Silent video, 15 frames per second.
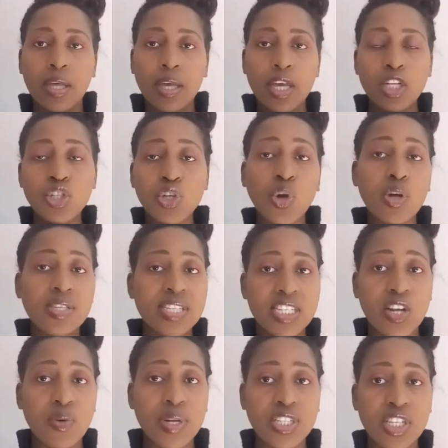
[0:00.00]
into
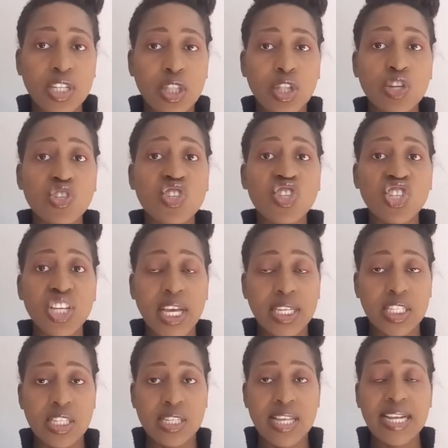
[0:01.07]
consideration those
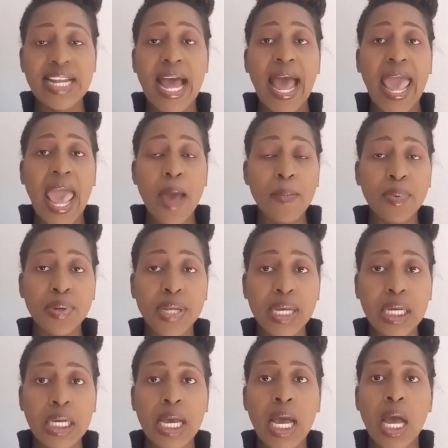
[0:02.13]
changes that are
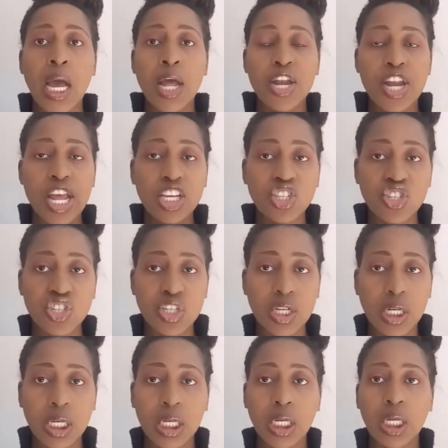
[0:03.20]
happening
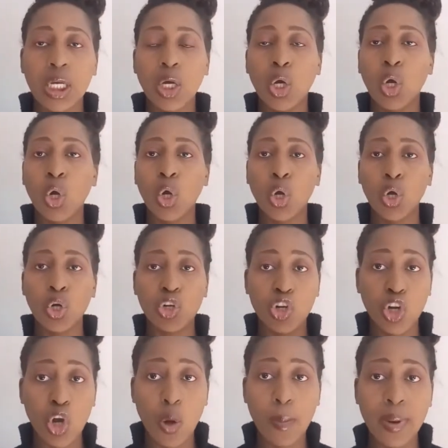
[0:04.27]
nationally or
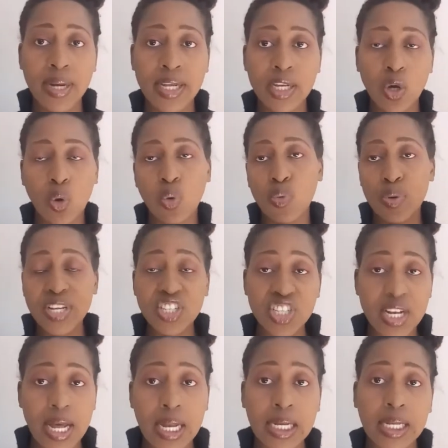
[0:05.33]
globally or
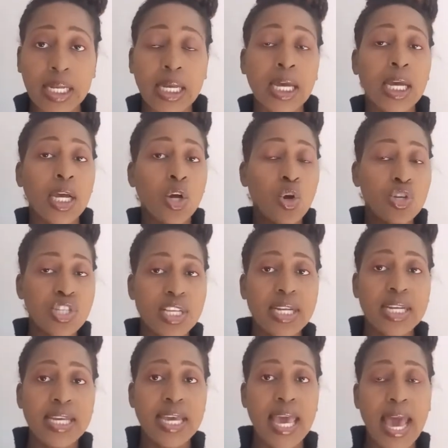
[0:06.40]
regionally
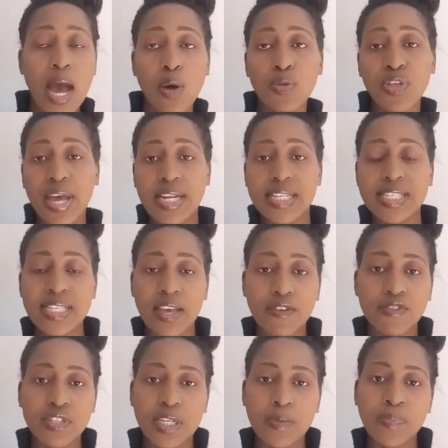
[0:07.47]
concerning health and
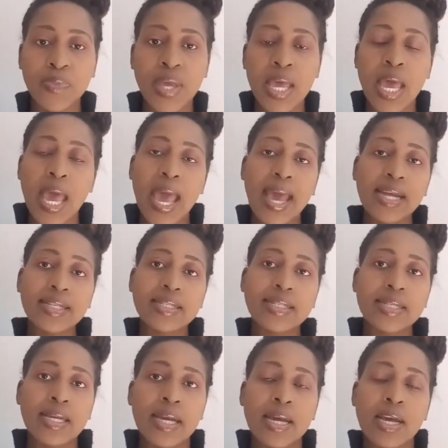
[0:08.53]
safety. And
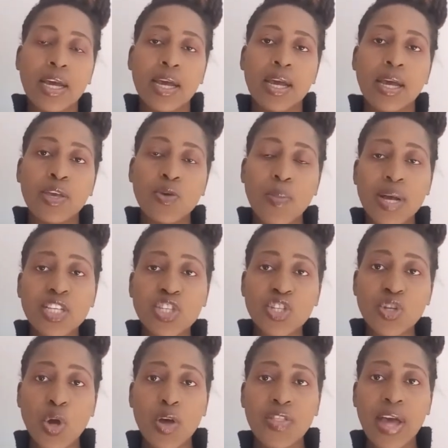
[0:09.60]
you must
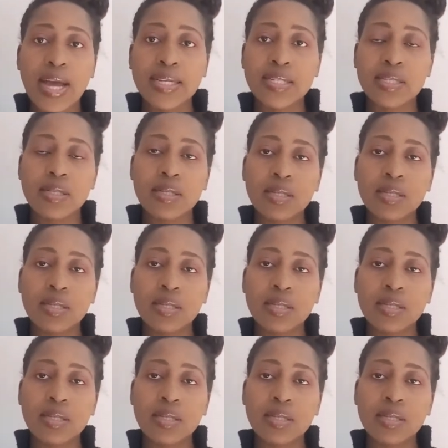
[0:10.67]
know that